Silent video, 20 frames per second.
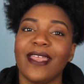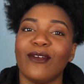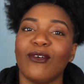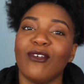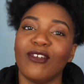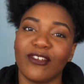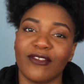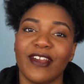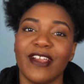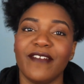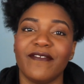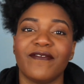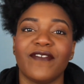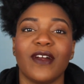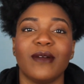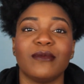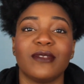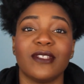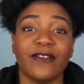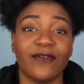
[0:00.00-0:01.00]
and order it
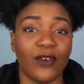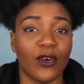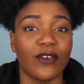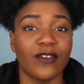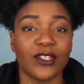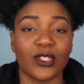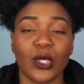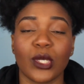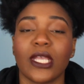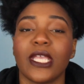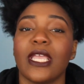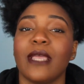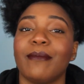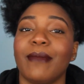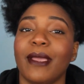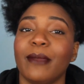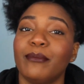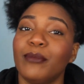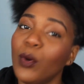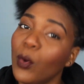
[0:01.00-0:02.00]
from Sephora so I can get
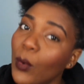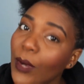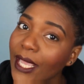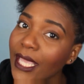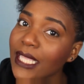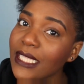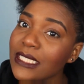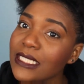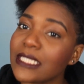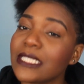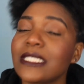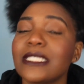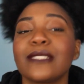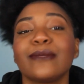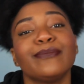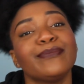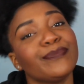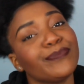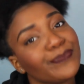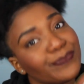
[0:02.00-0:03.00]
my points,